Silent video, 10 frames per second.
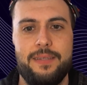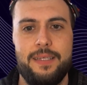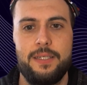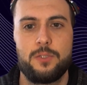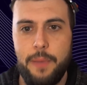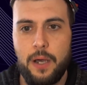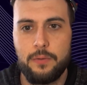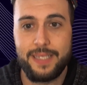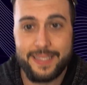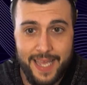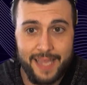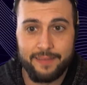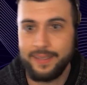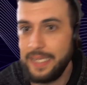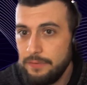it's about
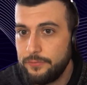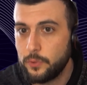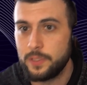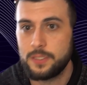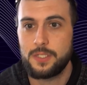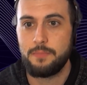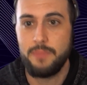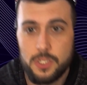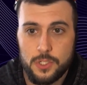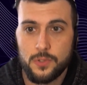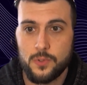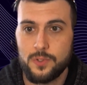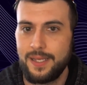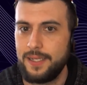intent, influence, misuse,